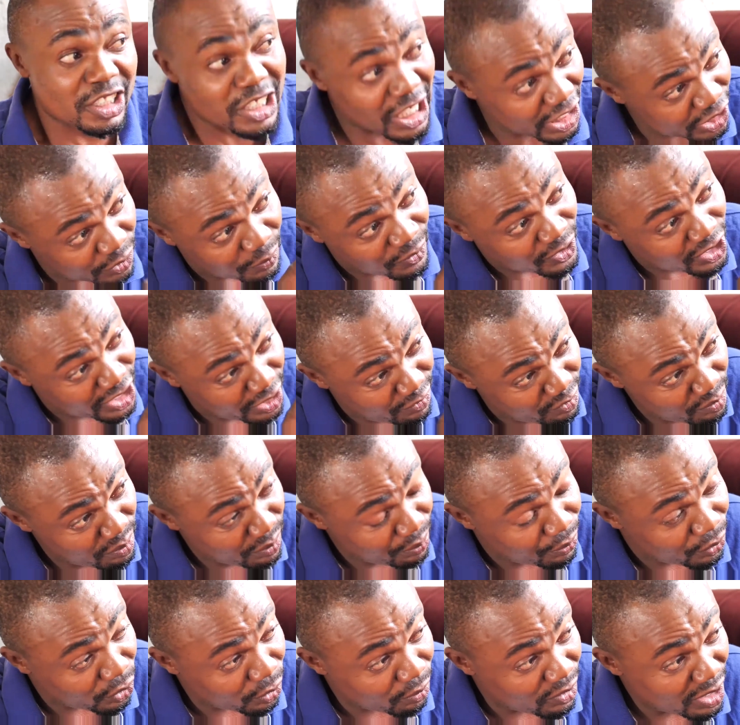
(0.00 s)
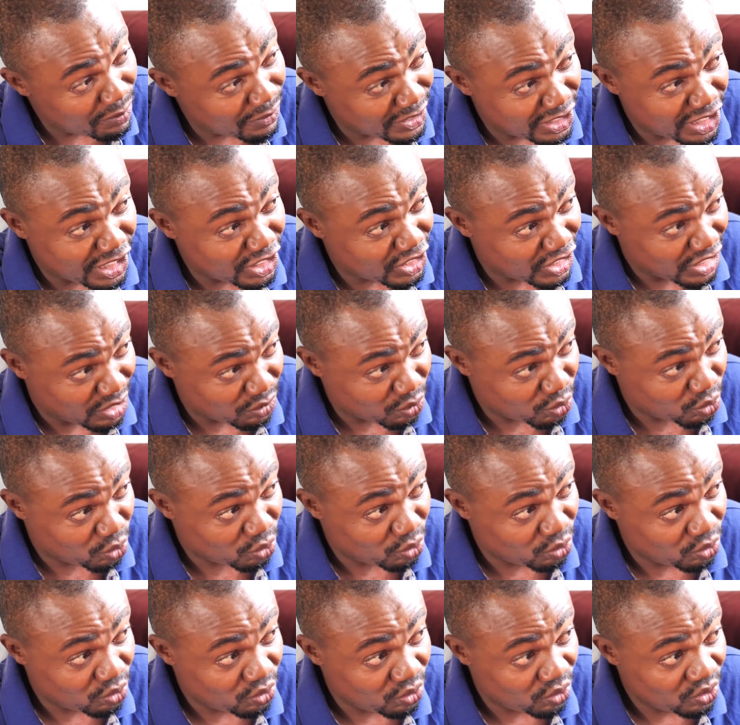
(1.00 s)
She has been giving me problems in this
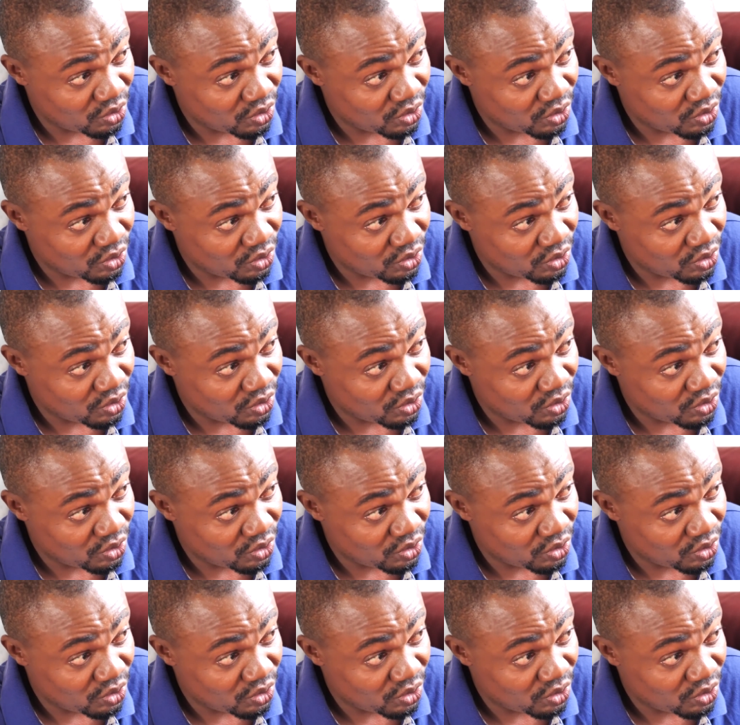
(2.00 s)
house.